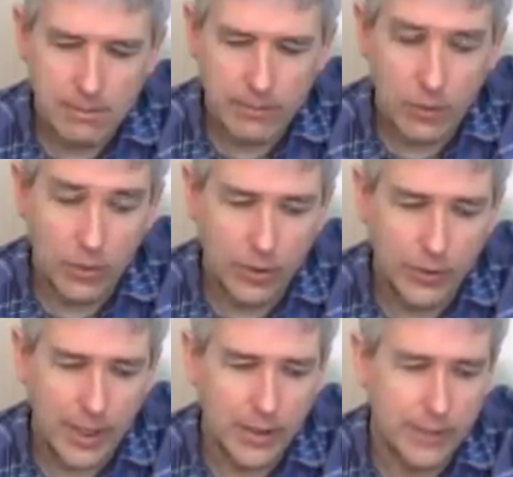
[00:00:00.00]
or
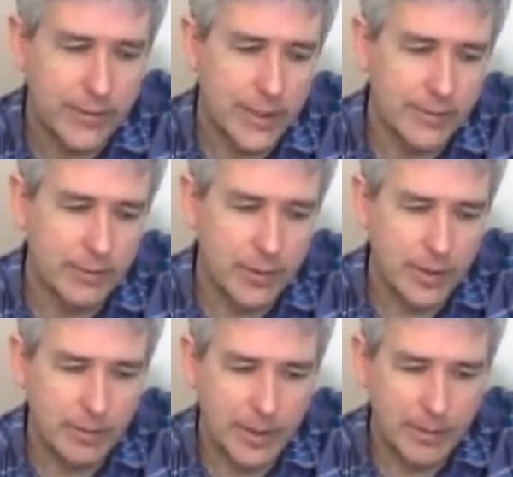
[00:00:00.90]
greater if you have a really
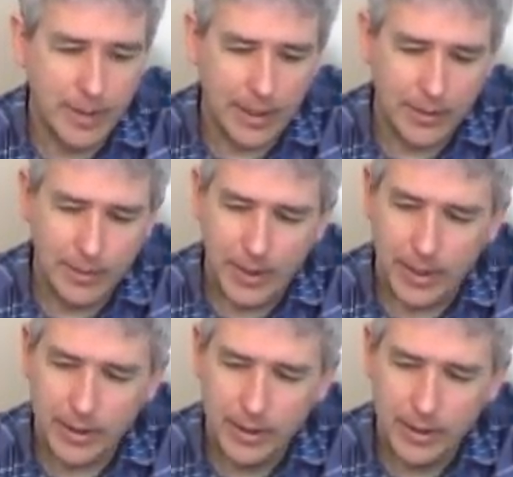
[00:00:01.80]
big battery bank.